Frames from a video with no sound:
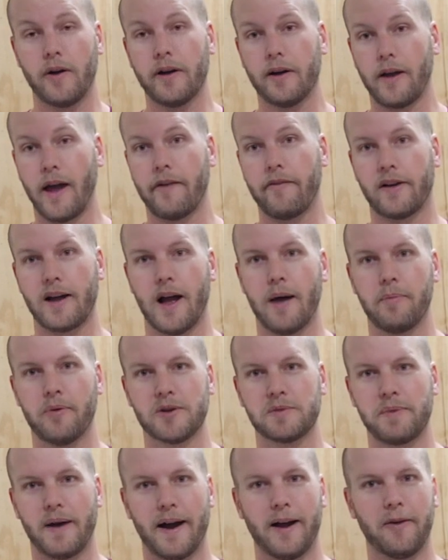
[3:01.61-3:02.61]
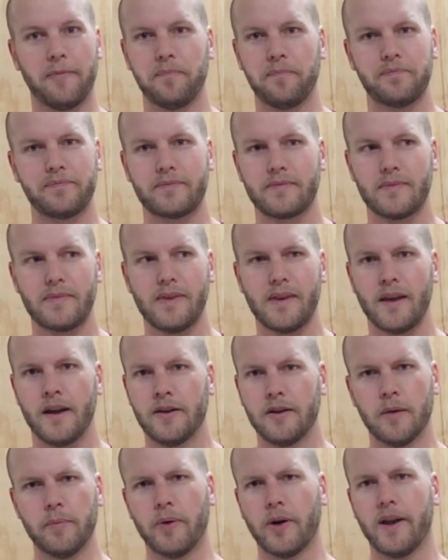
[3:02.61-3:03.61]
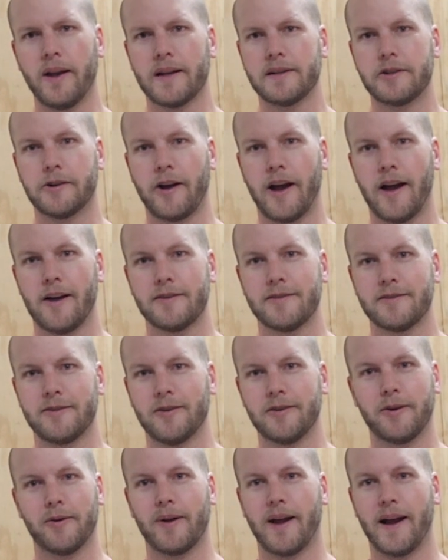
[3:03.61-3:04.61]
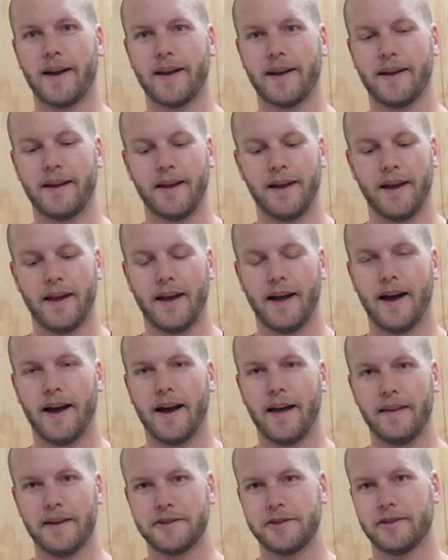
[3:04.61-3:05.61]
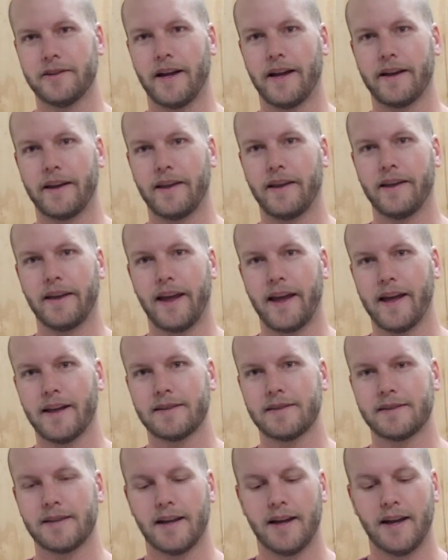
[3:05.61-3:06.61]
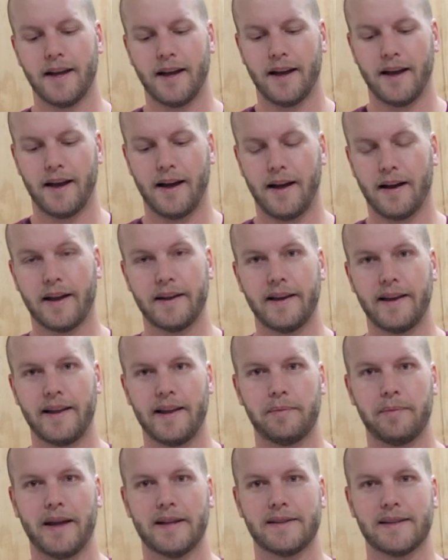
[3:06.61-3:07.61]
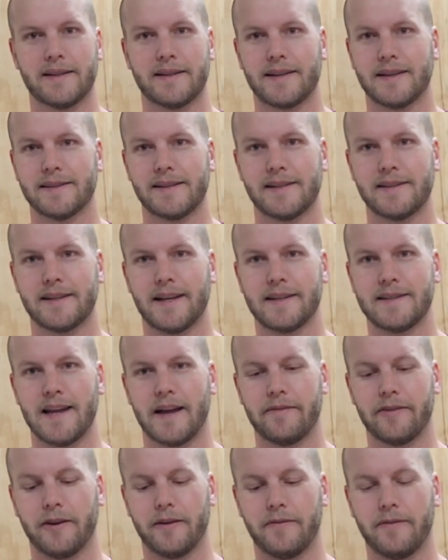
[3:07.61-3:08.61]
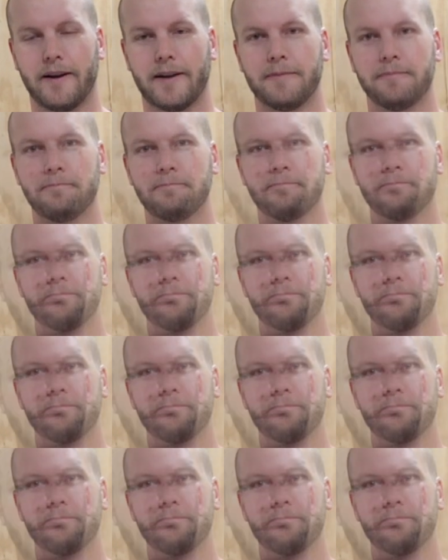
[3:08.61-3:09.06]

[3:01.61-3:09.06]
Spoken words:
to have a compost pile, don't put it next to your house. Don't do what I did, unless you like killing ants on a daily basis, because it's not very fun.